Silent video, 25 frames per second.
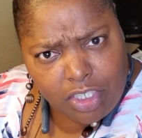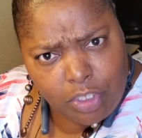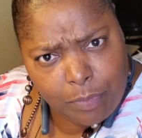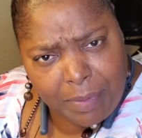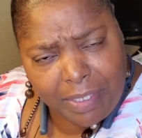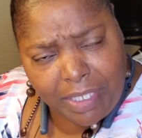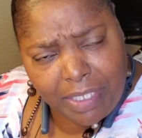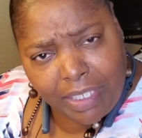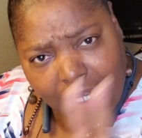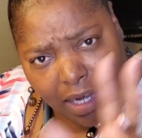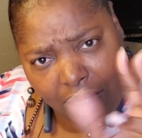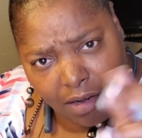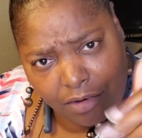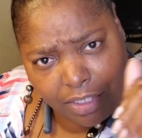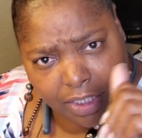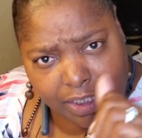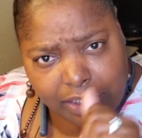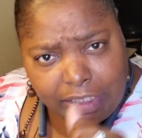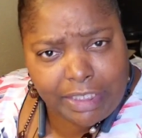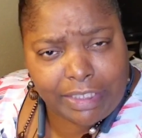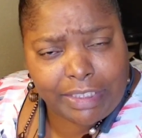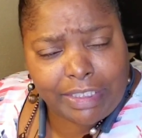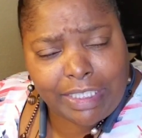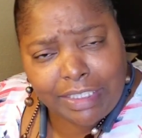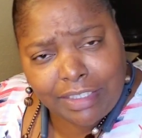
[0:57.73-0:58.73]
You better go on and
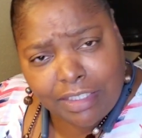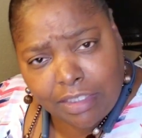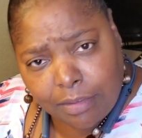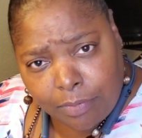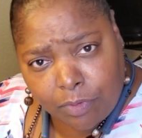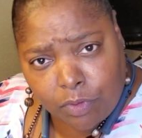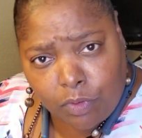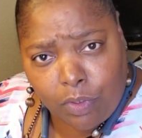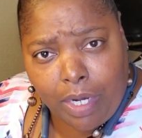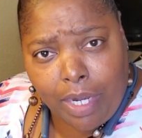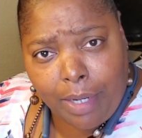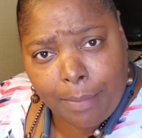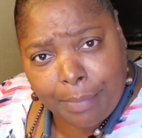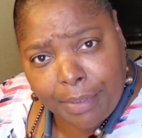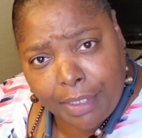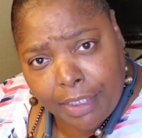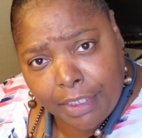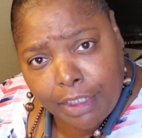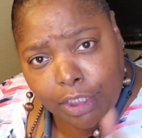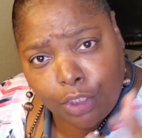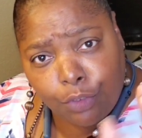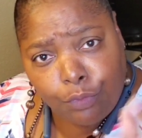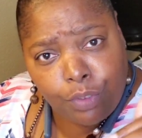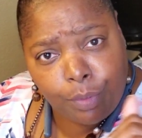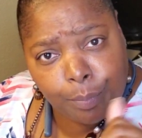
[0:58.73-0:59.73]
click that subscribe
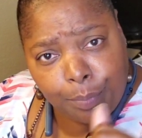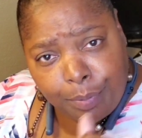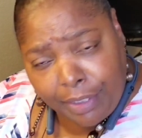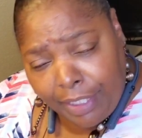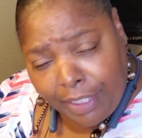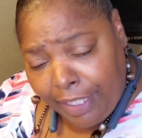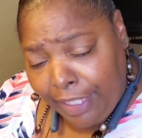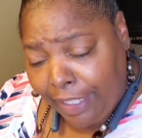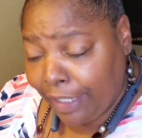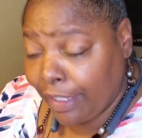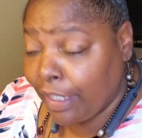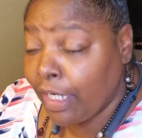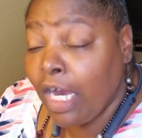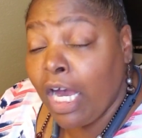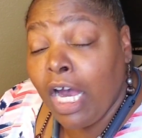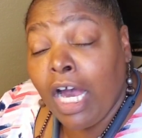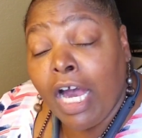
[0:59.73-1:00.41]
button and quit playing.